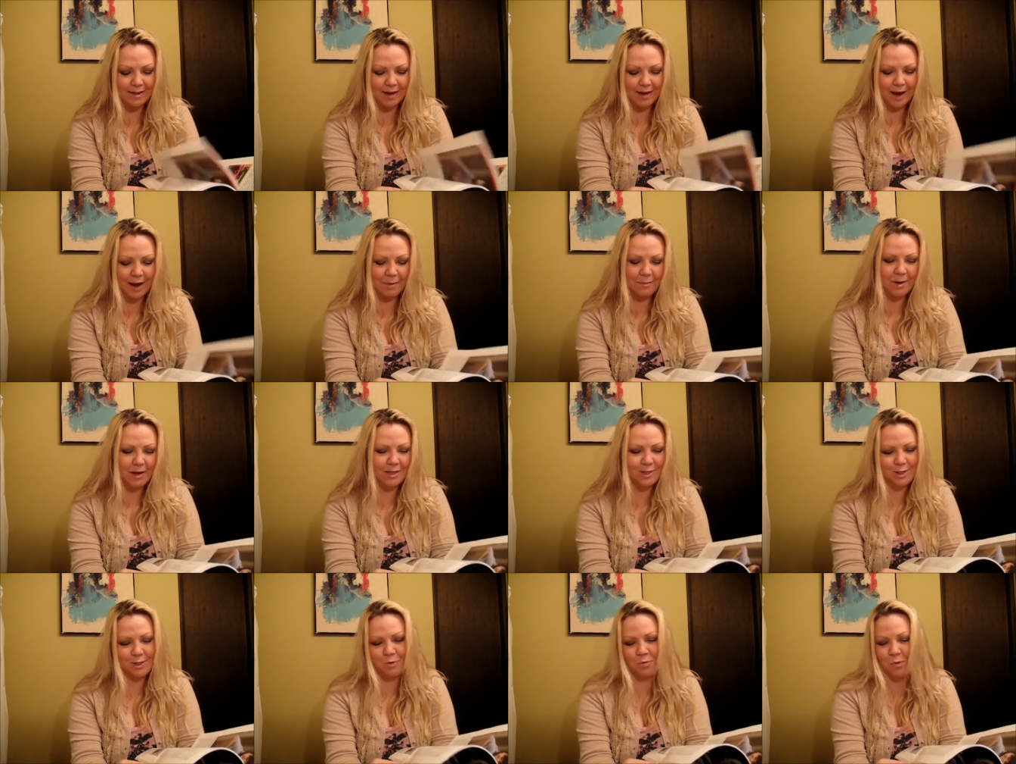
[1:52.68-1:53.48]
I probably
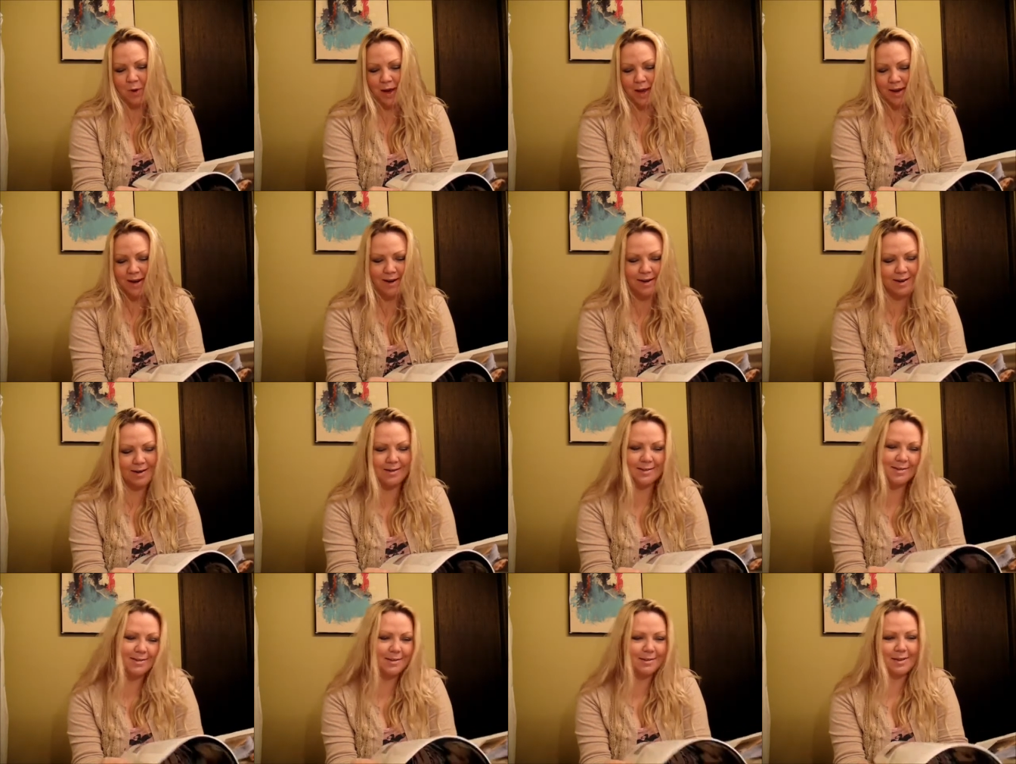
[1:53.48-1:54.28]
should have waited
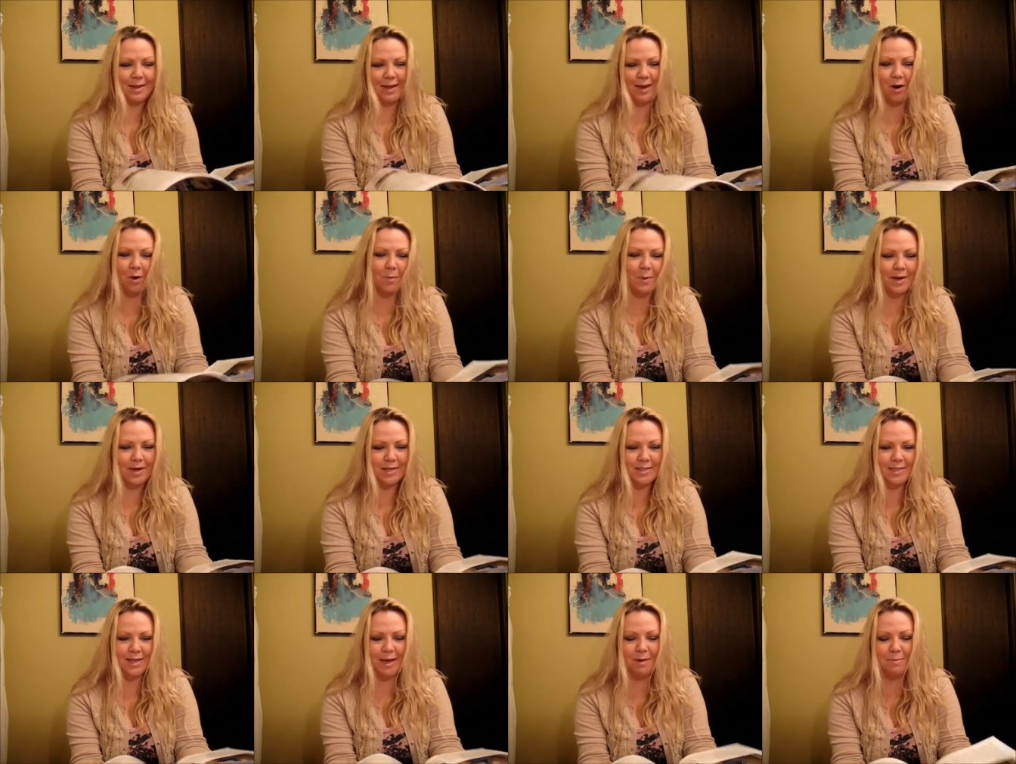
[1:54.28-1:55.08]
and did like all my
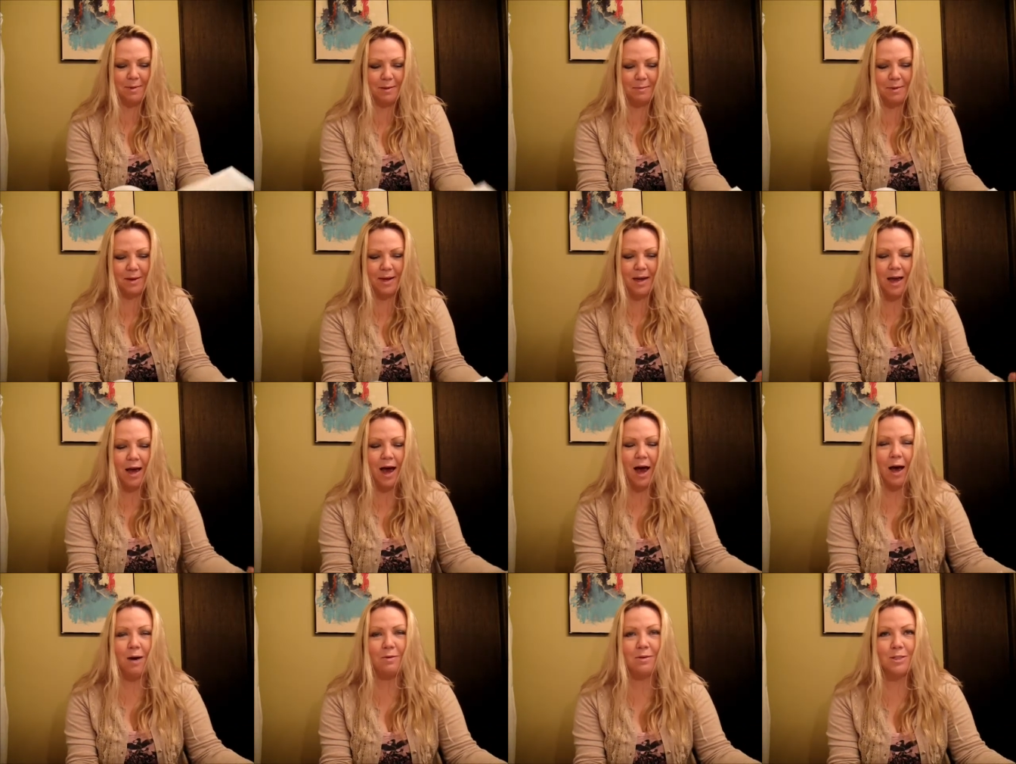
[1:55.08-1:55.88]
excitement, but
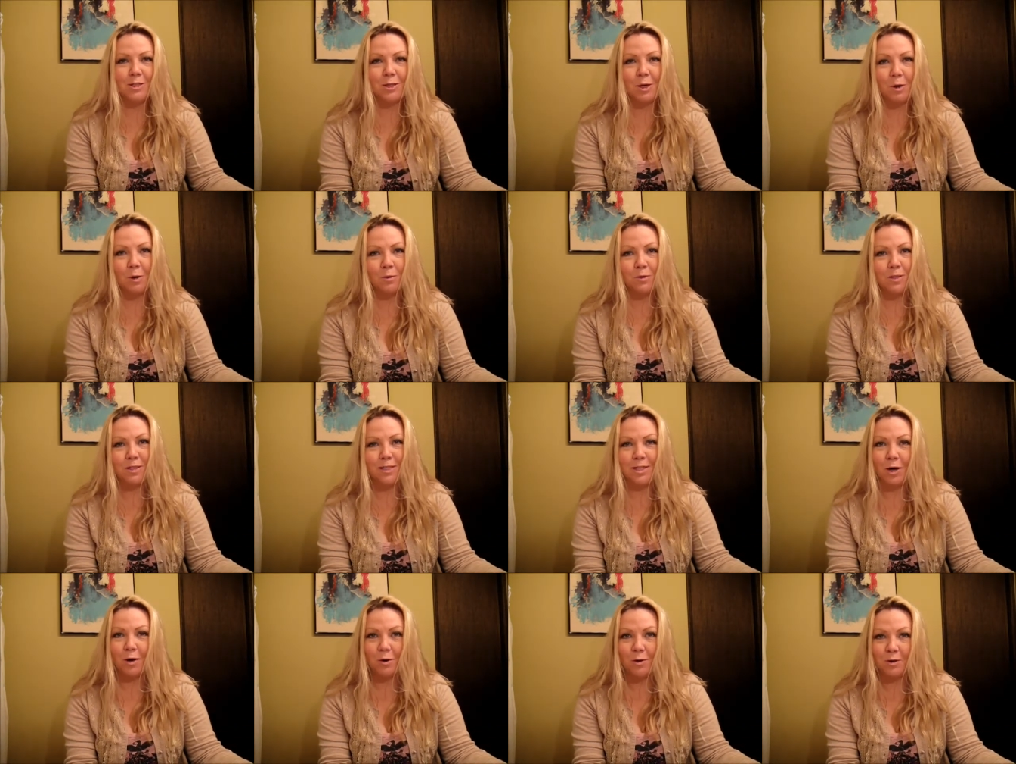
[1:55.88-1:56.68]
I was so
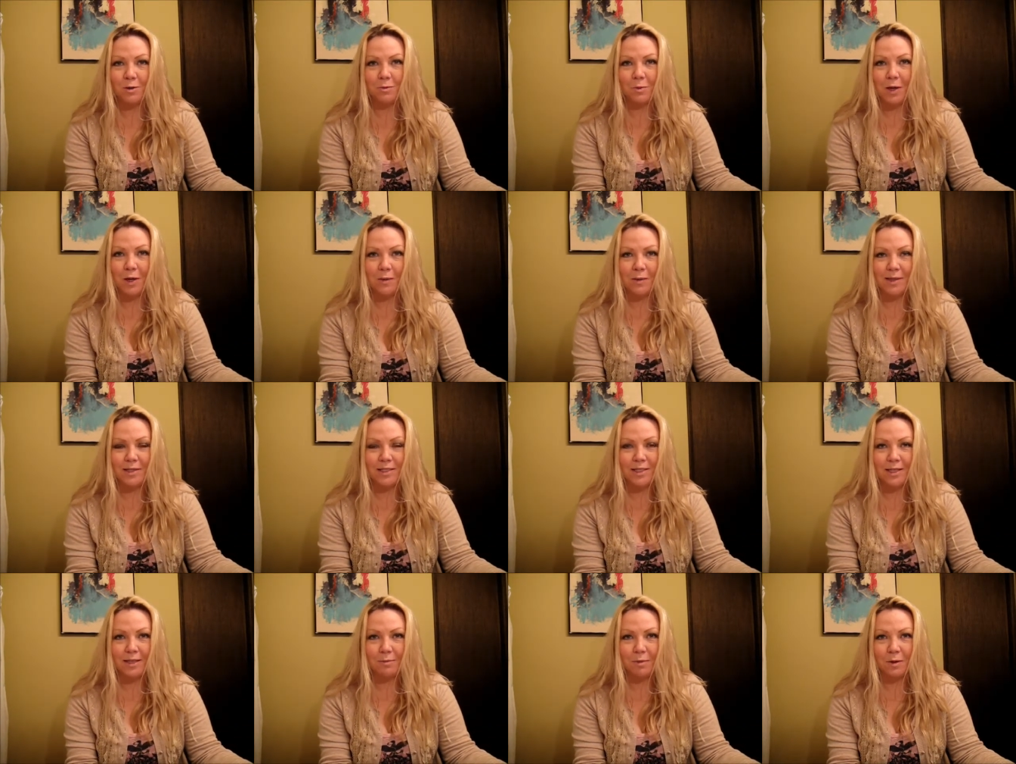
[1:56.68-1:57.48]
stoked when I went
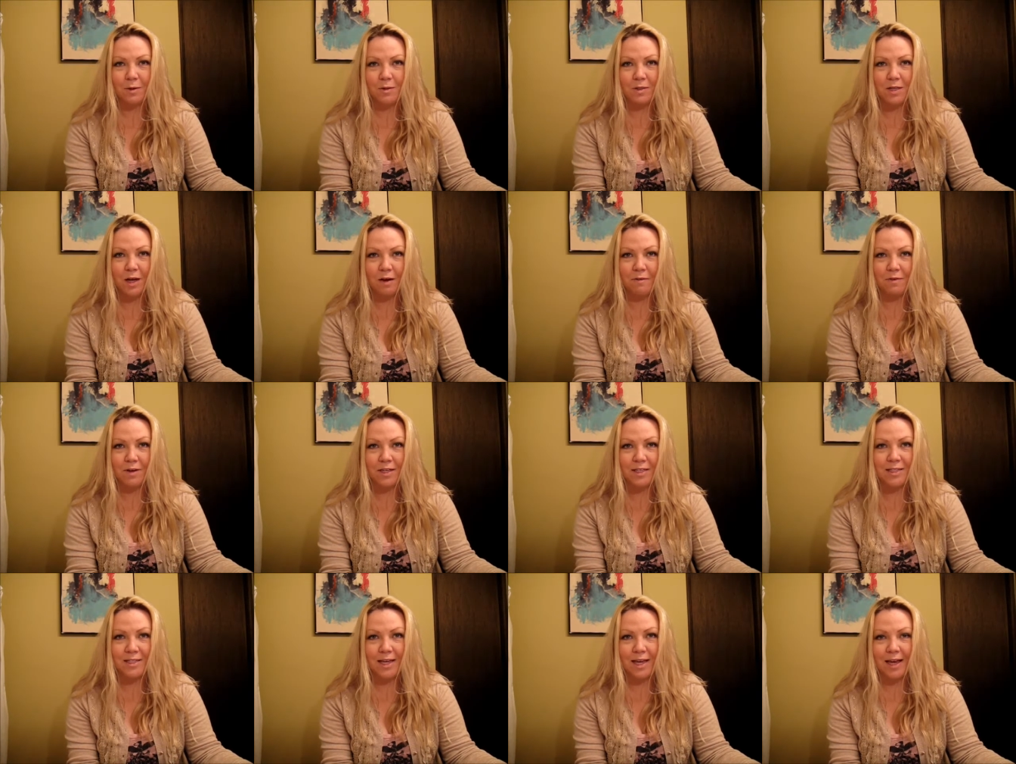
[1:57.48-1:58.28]
to the post
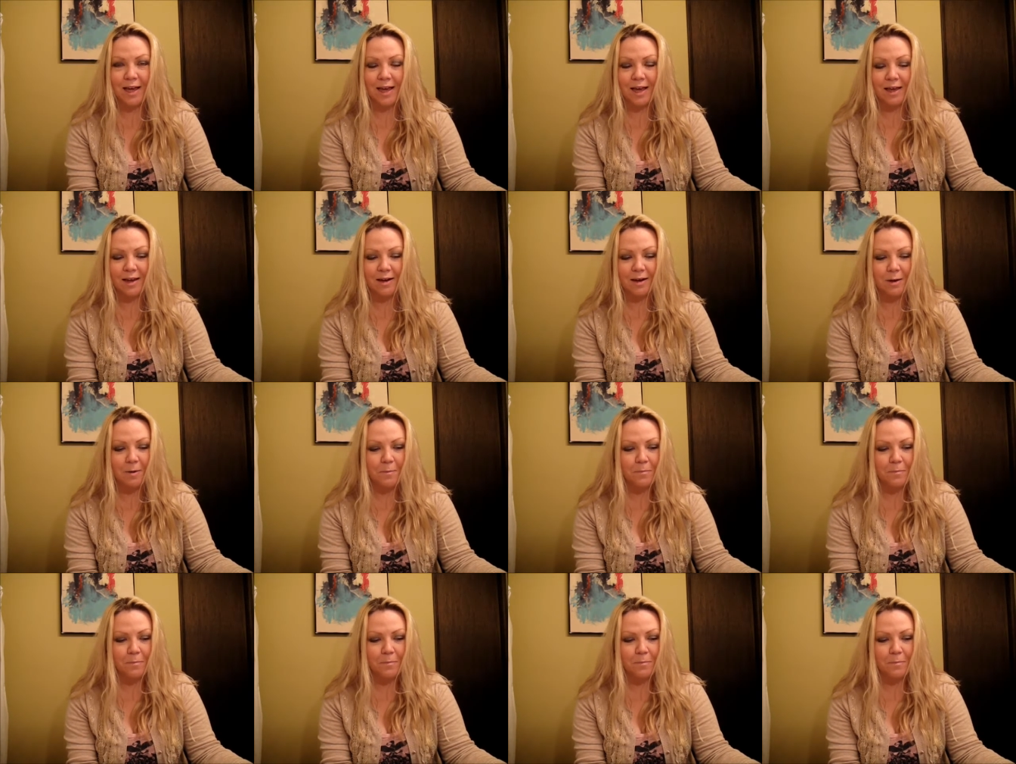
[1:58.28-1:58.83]
office and